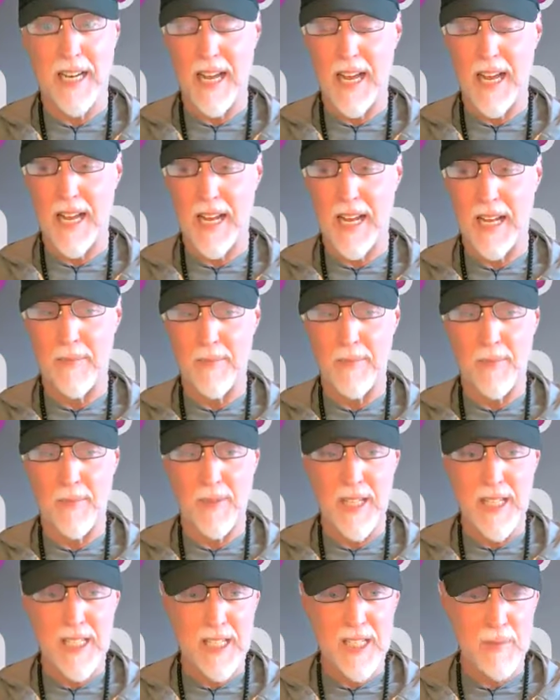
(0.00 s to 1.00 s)

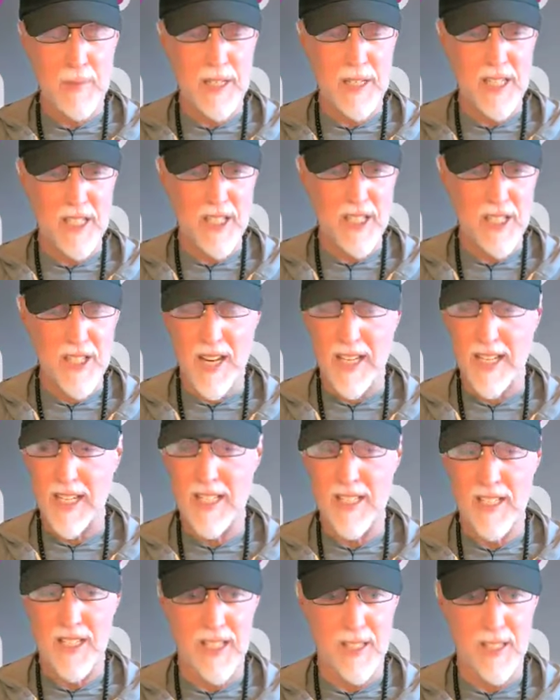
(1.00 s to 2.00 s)
This has been a
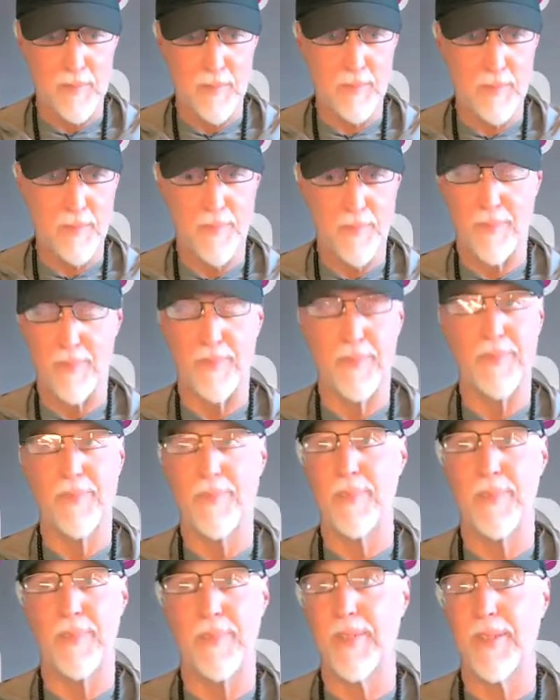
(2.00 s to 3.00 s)
study since
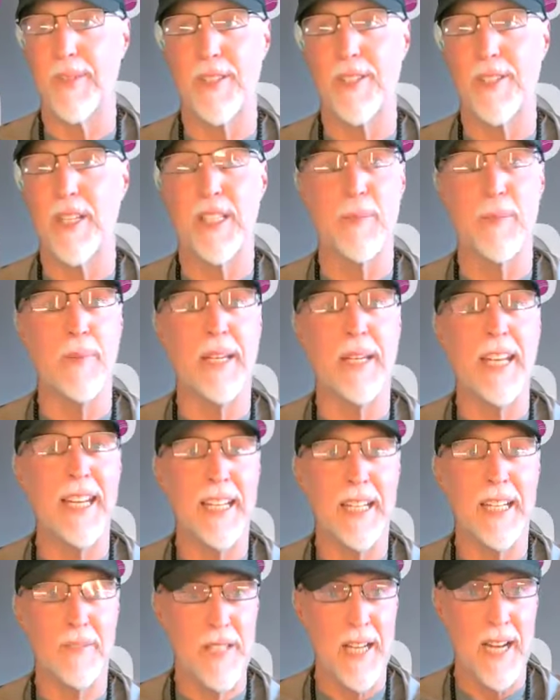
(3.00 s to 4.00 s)
the
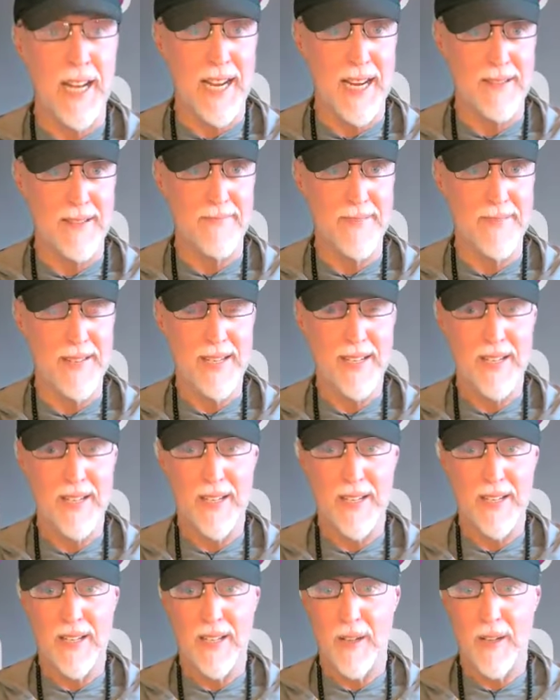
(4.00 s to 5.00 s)
beginning of time.
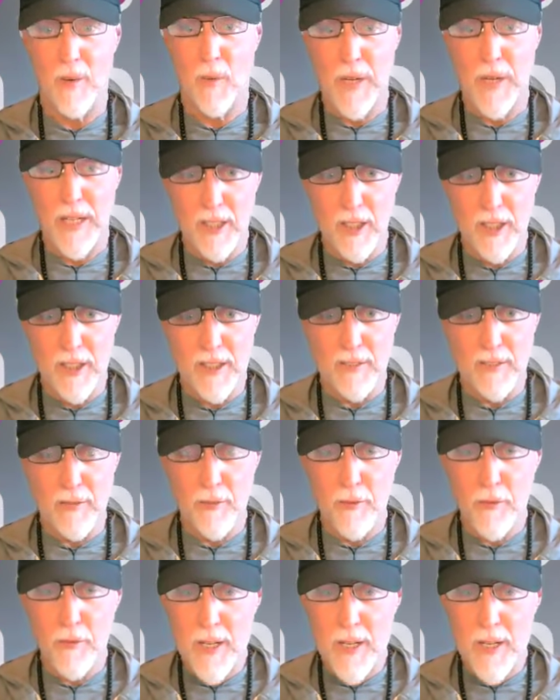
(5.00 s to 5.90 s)
We looked at